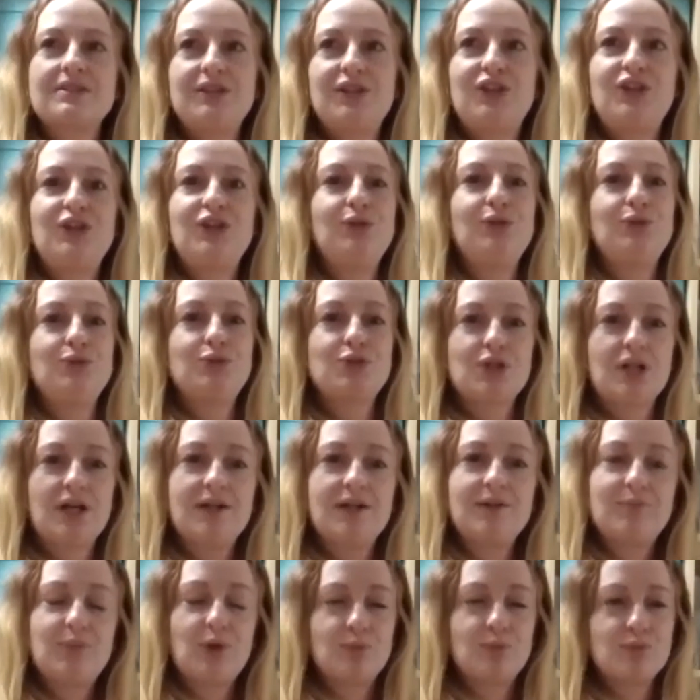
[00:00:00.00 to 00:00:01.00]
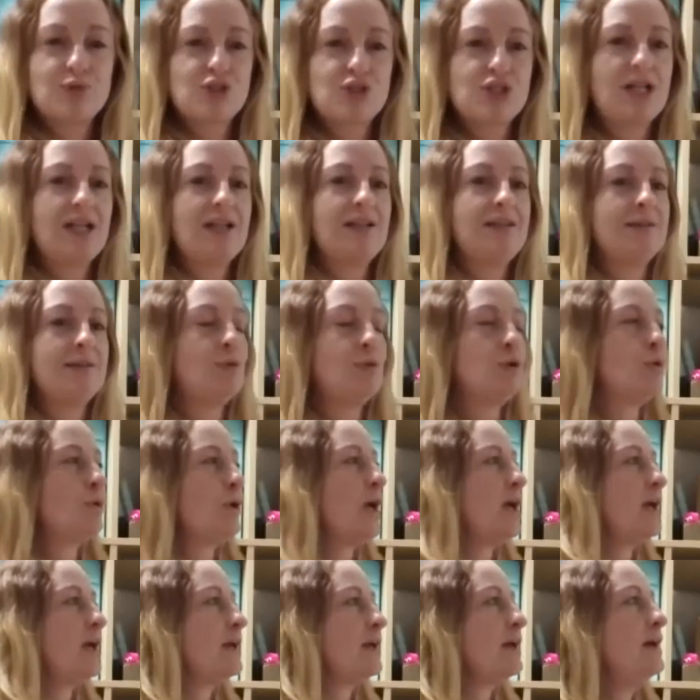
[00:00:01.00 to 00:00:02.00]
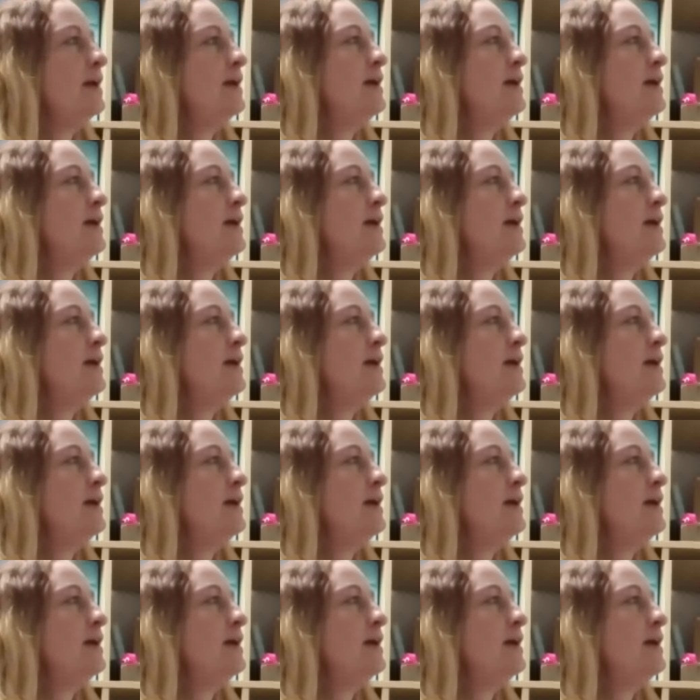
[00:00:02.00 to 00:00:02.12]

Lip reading: huge like bombshell in the morning.